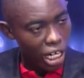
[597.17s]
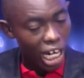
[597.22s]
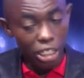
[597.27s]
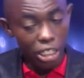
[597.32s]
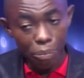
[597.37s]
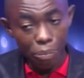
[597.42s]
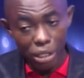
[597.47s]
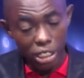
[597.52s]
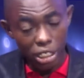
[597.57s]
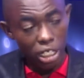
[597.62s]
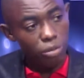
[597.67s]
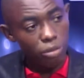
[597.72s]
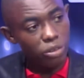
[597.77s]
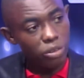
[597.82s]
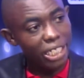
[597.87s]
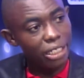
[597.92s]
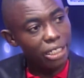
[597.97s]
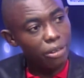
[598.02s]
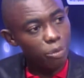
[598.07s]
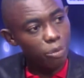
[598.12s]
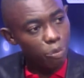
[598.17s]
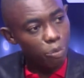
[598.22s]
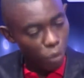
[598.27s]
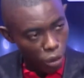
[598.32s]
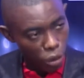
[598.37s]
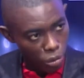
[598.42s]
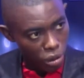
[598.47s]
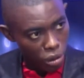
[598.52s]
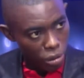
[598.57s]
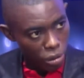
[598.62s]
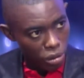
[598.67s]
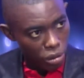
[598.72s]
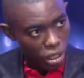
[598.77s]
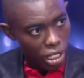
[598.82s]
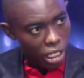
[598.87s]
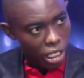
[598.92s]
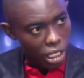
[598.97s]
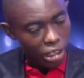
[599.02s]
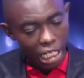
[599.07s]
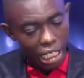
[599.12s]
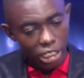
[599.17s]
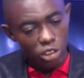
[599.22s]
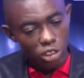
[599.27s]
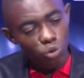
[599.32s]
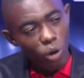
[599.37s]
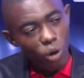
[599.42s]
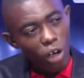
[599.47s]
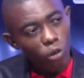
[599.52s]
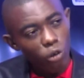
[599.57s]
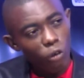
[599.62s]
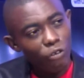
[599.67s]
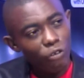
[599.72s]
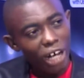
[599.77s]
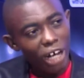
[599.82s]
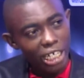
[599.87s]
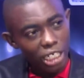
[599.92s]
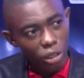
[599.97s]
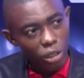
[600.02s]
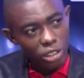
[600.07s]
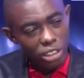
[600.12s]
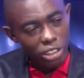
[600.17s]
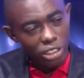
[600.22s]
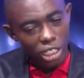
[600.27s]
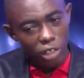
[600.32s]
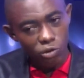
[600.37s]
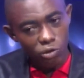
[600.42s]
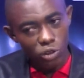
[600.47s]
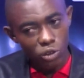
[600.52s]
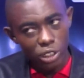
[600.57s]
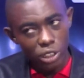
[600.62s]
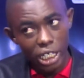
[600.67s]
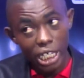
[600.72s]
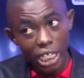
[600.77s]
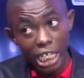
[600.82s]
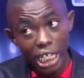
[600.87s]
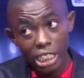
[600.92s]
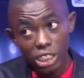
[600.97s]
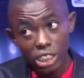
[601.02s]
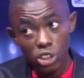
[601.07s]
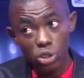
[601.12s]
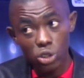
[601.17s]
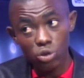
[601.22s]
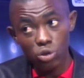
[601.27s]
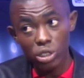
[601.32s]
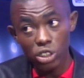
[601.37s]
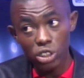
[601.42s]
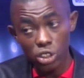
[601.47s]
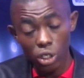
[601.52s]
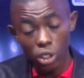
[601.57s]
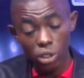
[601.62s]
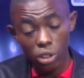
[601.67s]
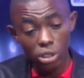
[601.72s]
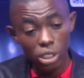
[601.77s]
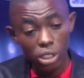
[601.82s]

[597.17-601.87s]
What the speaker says: and it becomes a problem. That is where we find ourselves today, in a situation